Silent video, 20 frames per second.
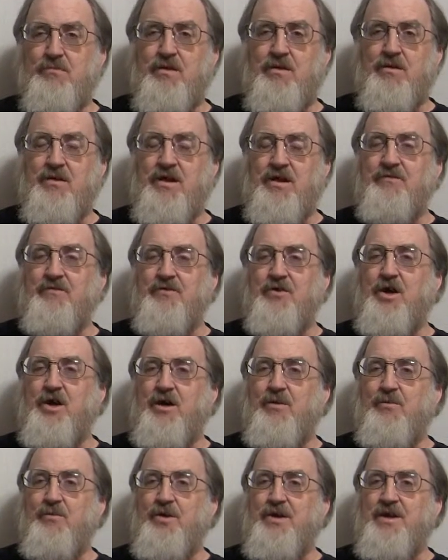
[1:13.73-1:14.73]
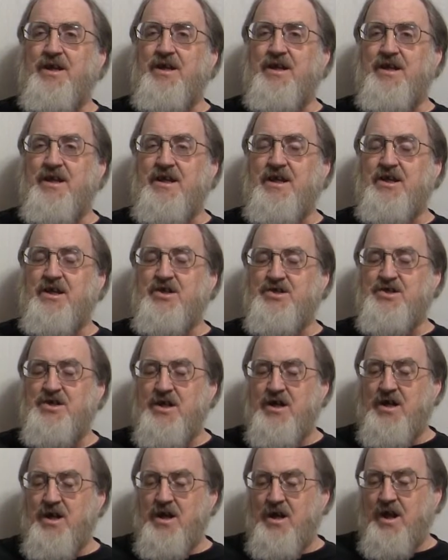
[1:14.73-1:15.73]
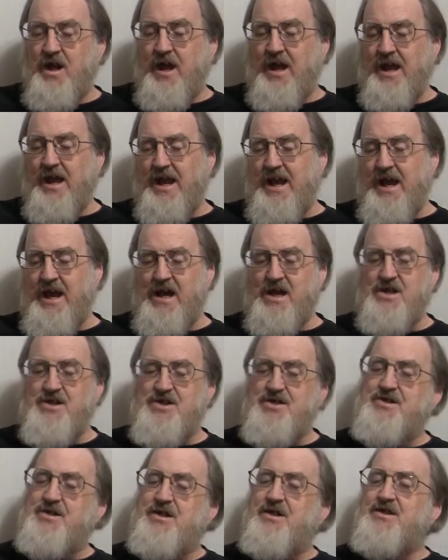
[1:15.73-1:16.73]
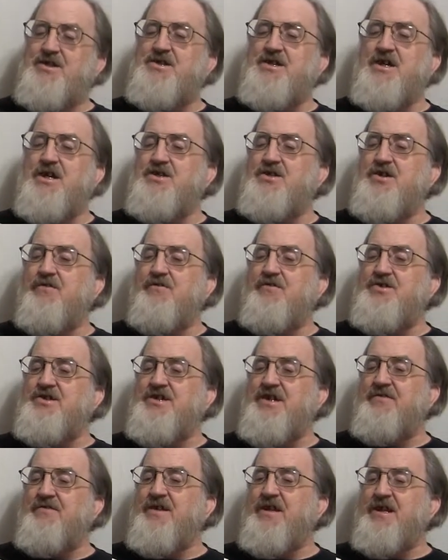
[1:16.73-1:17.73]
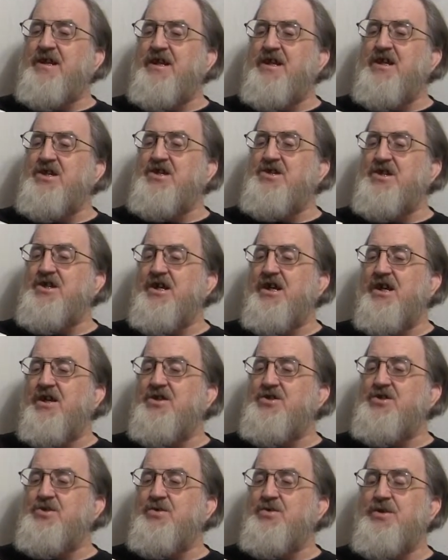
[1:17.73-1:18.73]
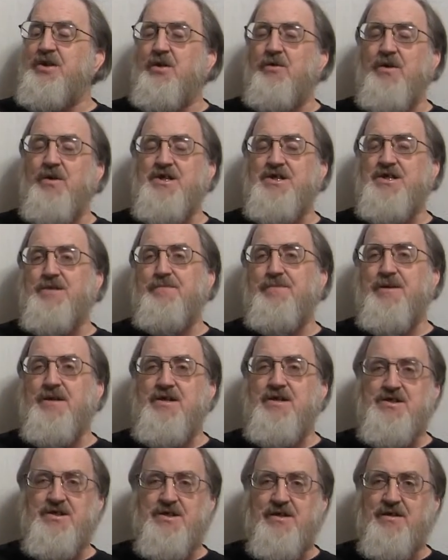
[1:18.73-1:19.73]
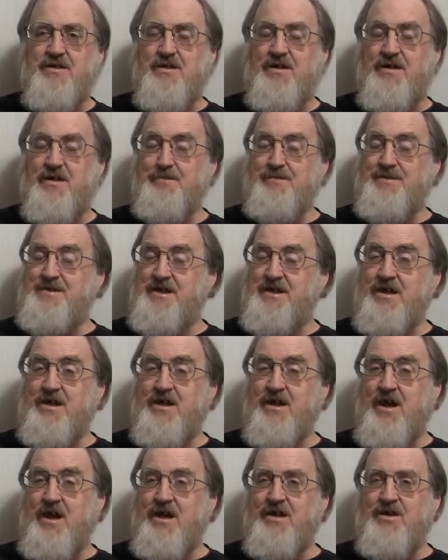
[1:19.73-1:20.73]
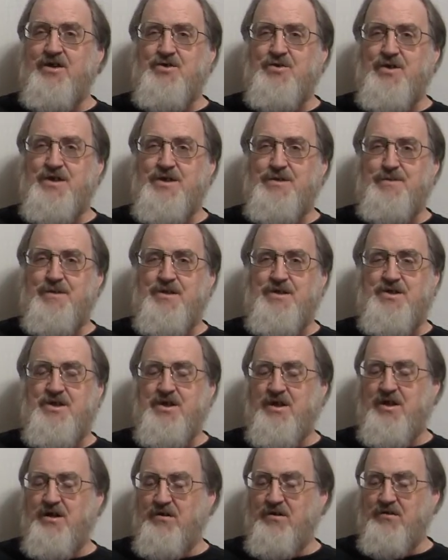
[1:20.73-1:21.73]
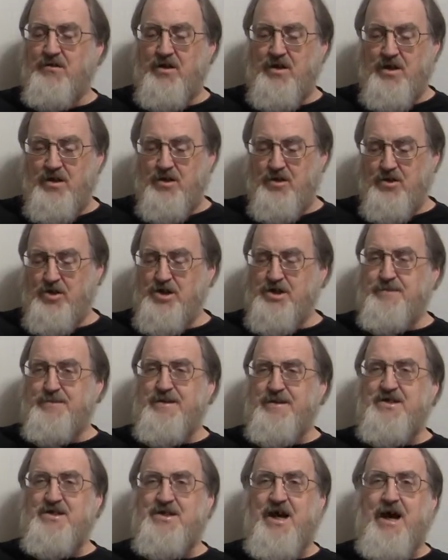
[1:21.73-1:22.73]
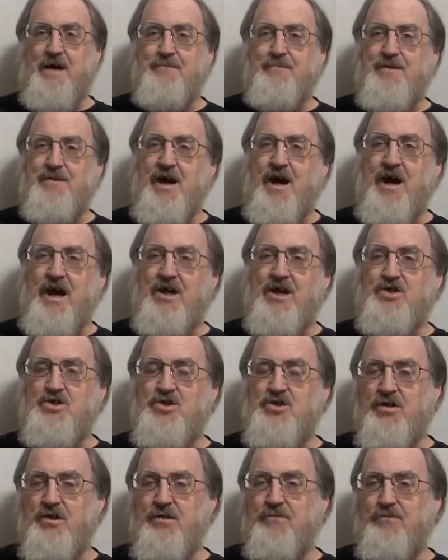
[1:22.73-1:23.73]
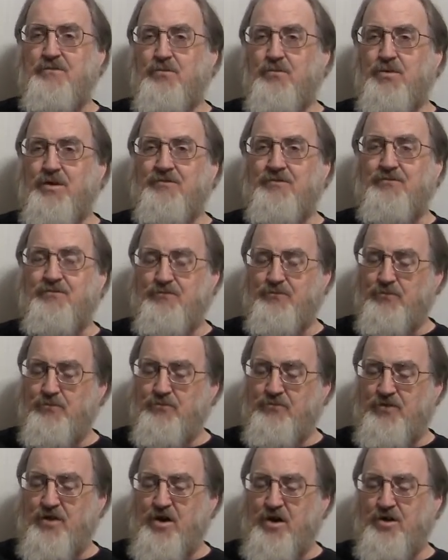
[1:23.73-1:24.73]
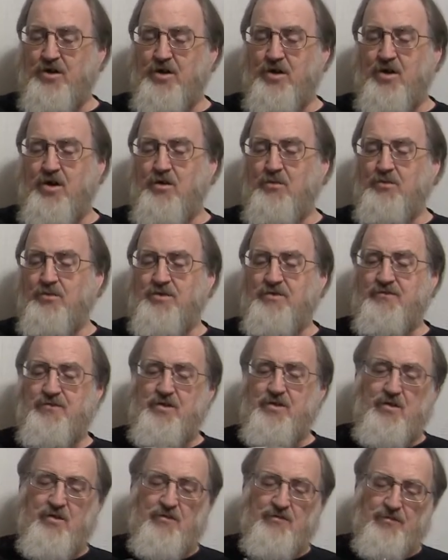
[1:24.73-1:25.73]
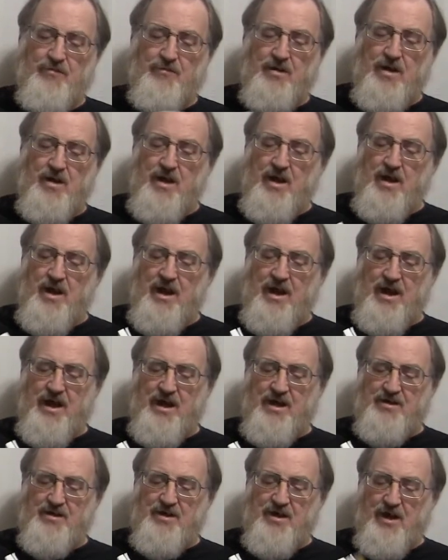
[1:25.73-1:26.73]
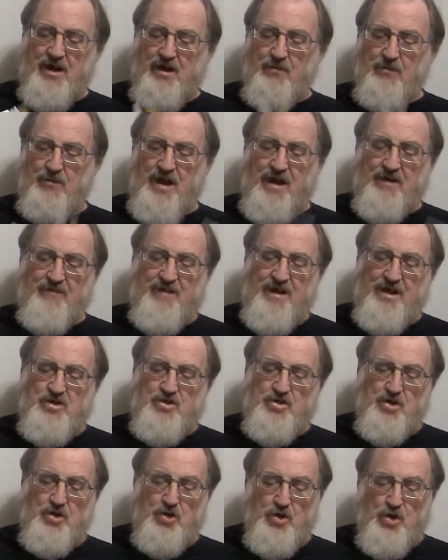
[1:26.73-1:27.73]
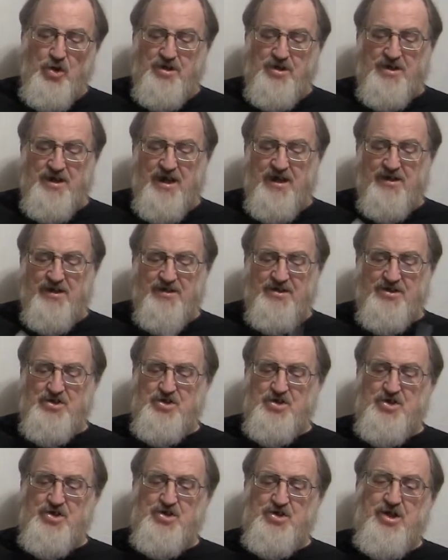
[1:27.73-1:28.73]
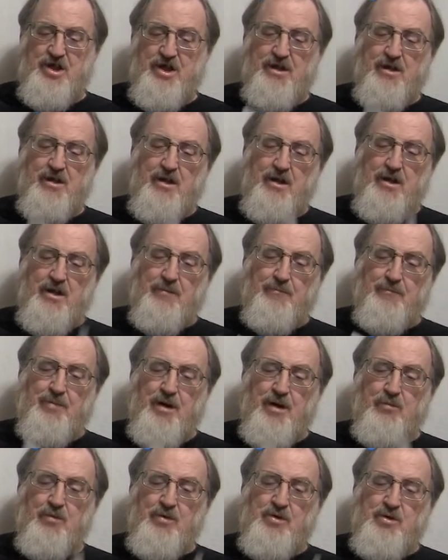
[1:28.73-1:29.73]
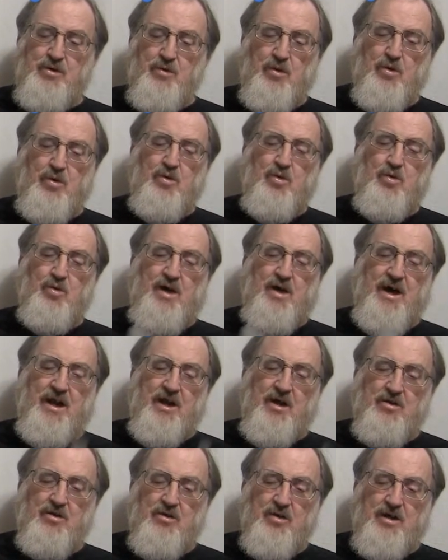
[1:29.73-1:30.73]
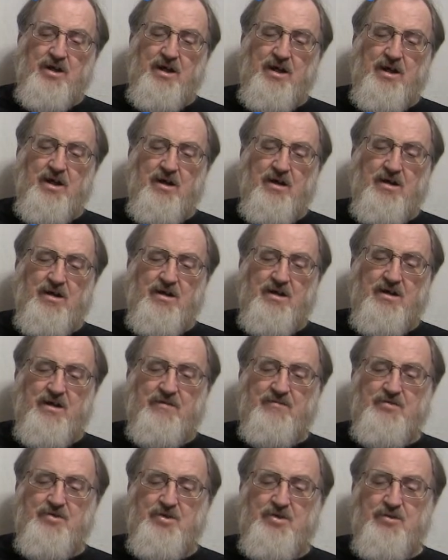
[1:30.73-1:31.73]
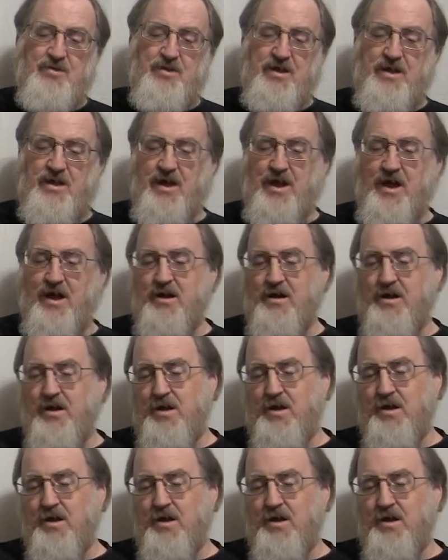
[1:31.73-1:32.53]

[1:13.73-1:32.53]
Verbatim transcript: you know, give your gut what it needs. It has, it says over seventy easy and soothing recipes, and let me tell you, a lot of these recipes in here look to be top notch. Uh, we've followed along with a few of them, and uh, we haven't actually cooked out of this just yet, but we do a whole lot of cooking here. It gives you the uh,